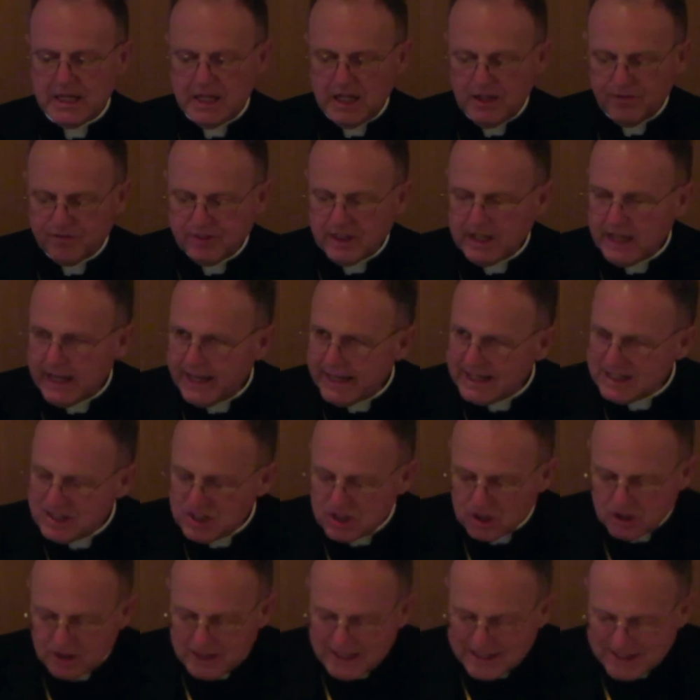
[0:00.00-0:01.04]
If the
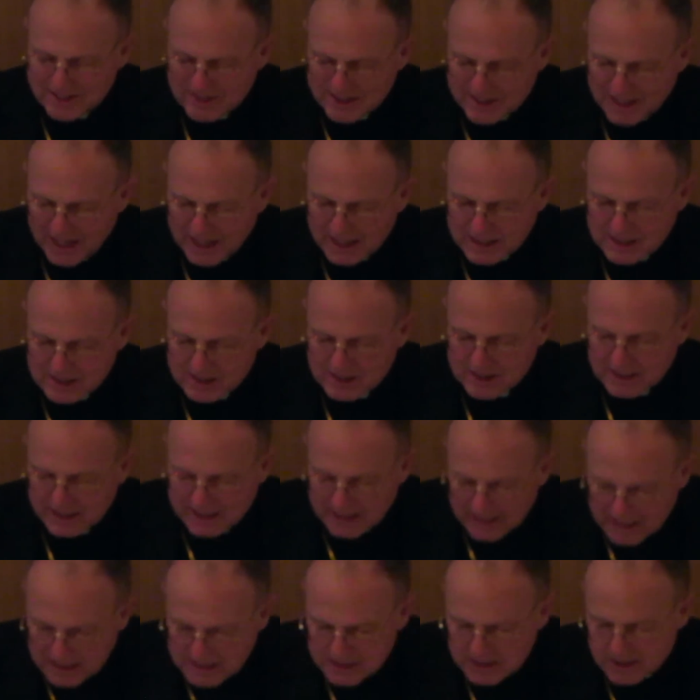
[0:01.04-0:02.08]
answer is yes,
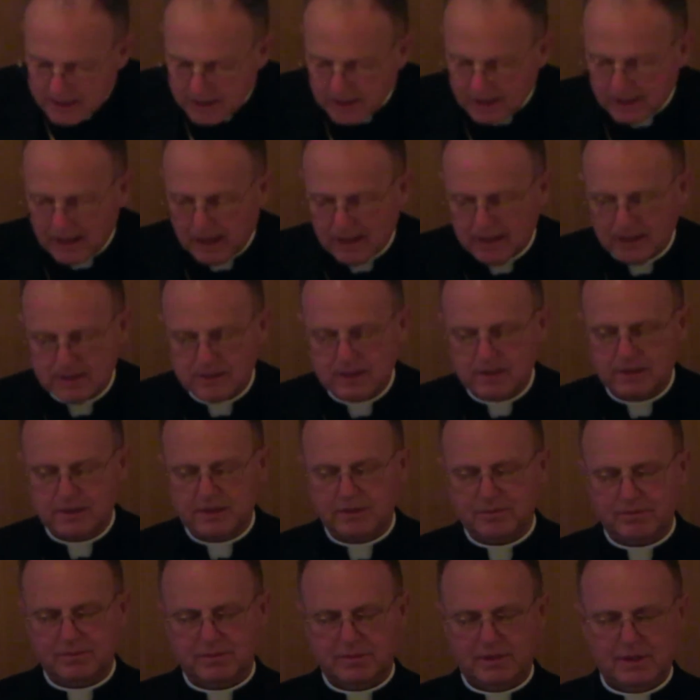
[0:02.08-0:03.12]
it is
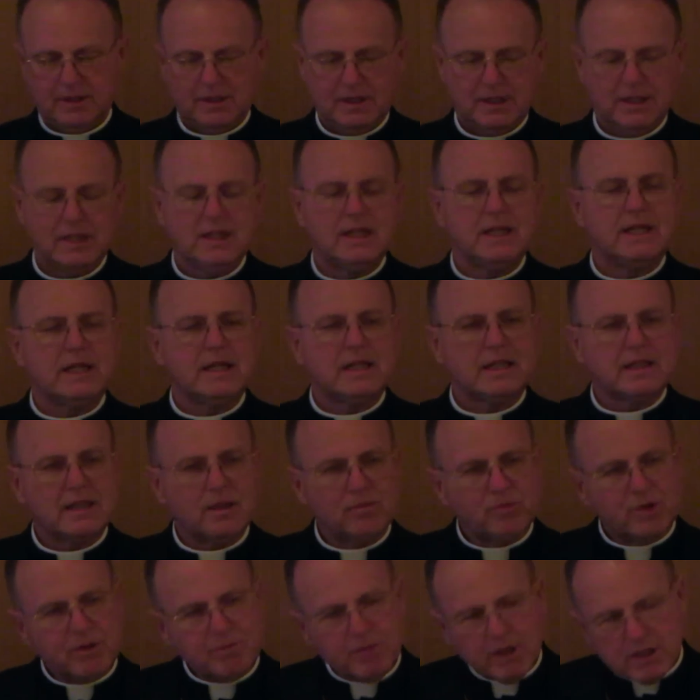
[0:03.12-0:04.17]
Catholicism,
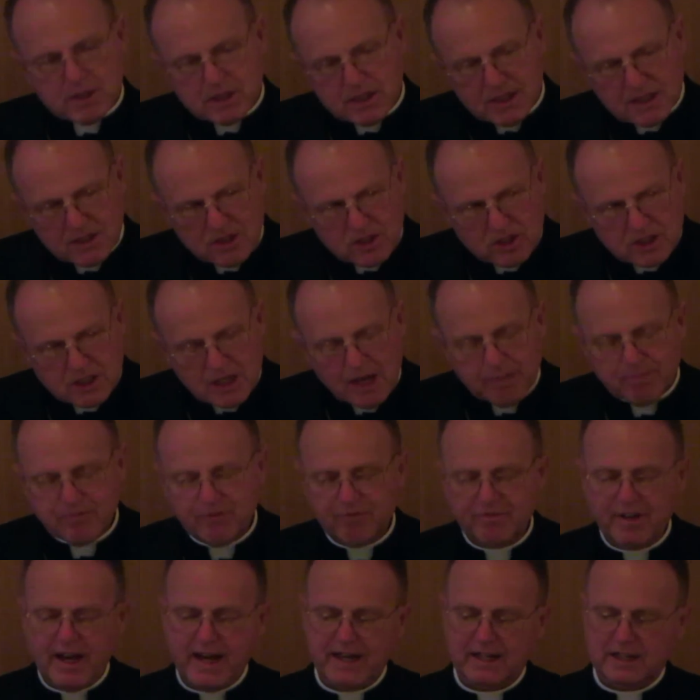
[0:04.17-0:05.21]
then we must accept
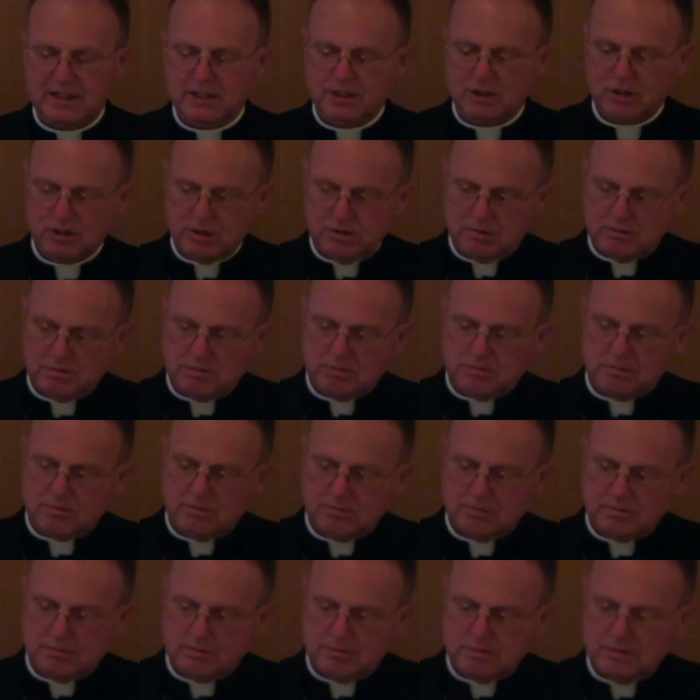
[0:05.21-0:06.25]
Vatican II.
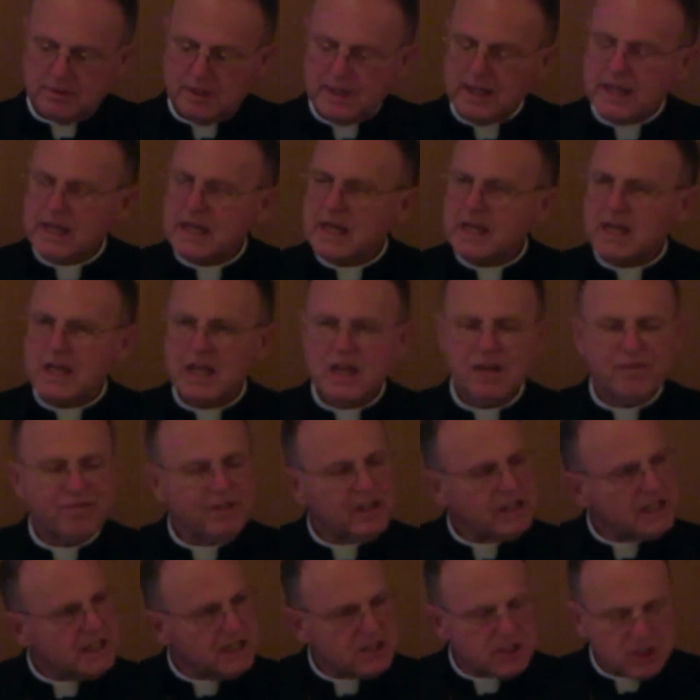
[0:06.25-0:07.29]
If
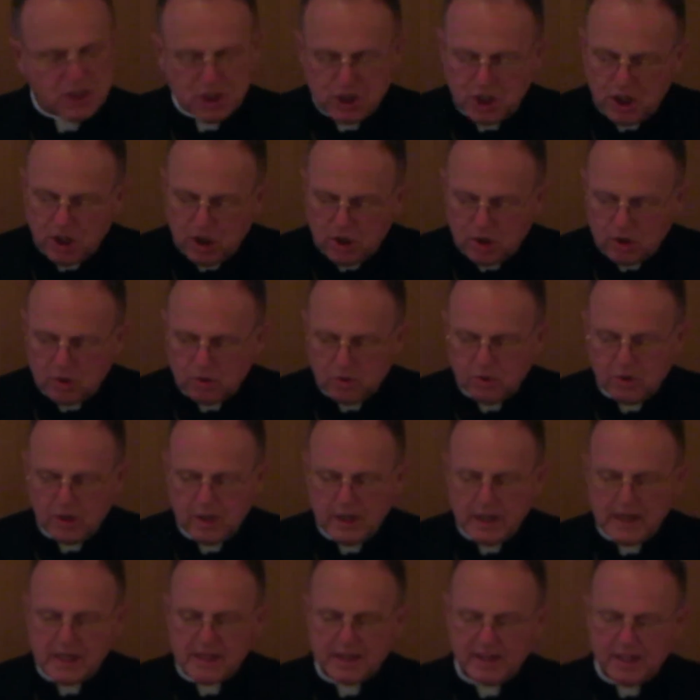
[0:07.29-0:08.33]
it is no,
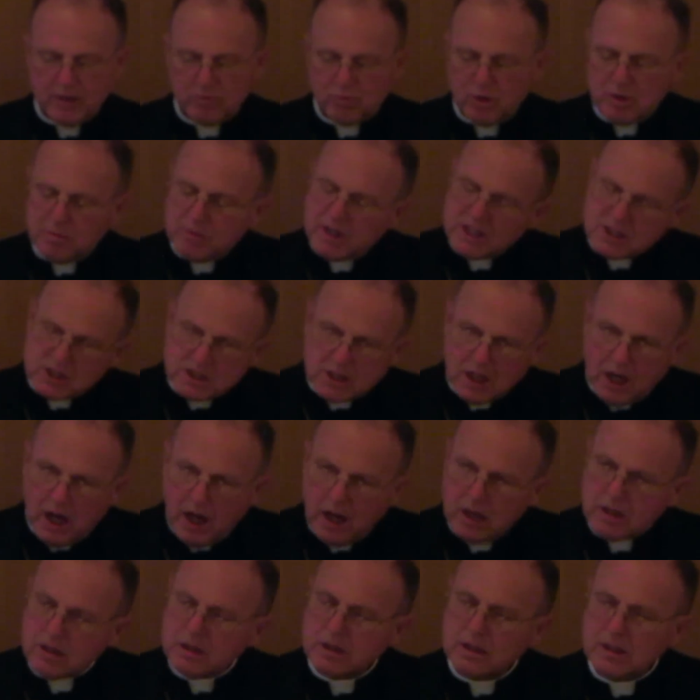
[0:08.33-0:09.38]
then we must
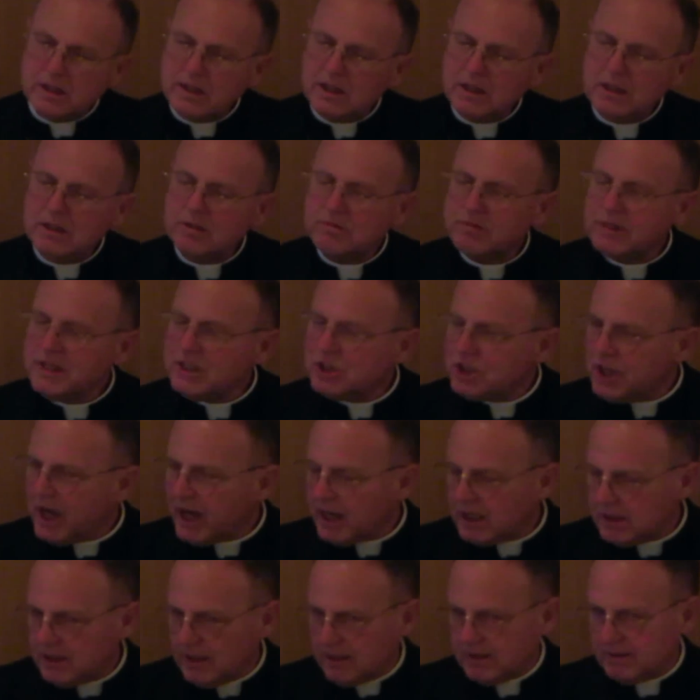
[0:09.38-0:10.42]
utterly
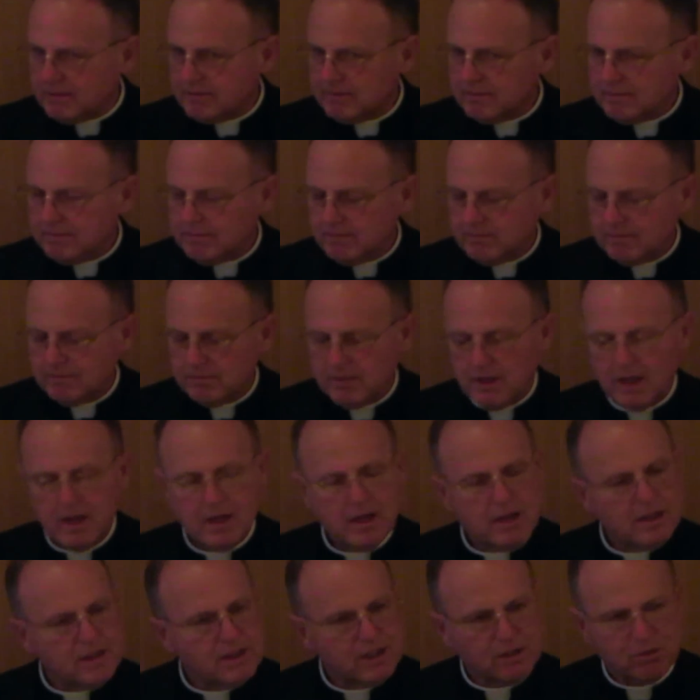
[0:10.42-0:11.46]
reject it.
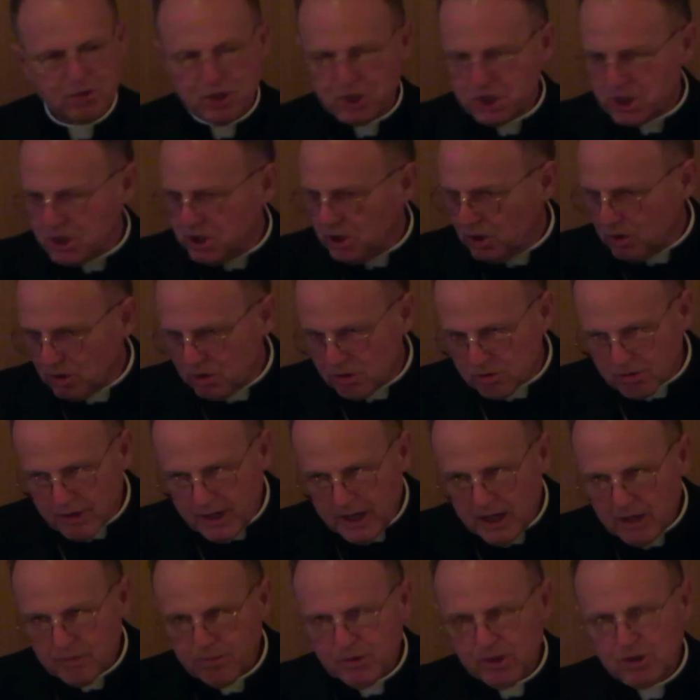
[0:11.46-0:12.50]
There is no
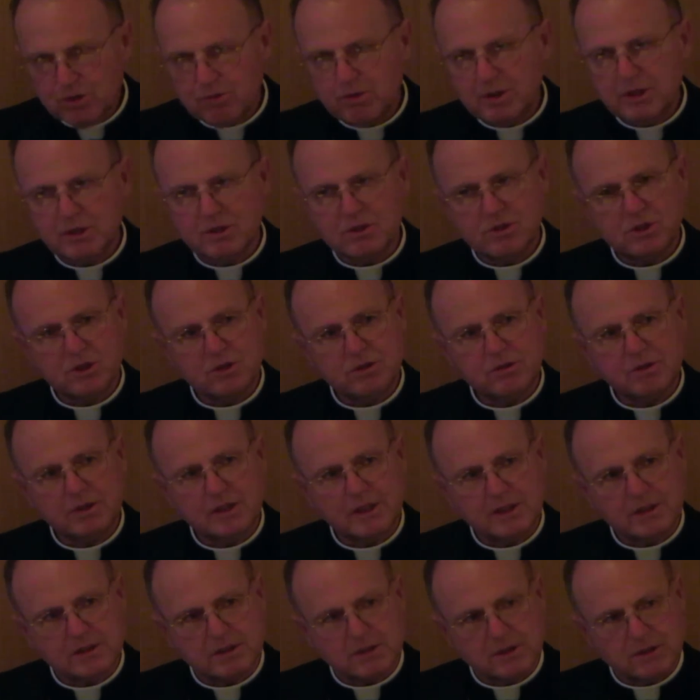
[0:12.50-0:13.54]
gray between those two
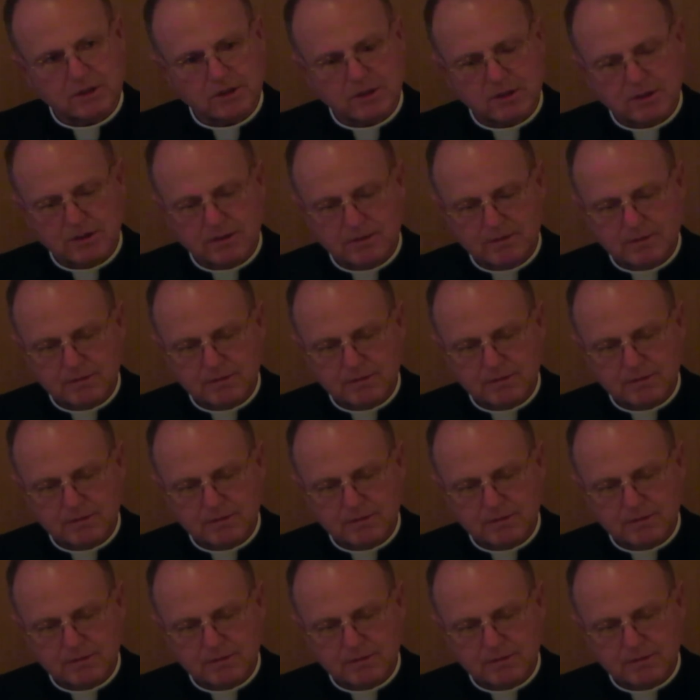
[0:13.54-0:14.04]
things.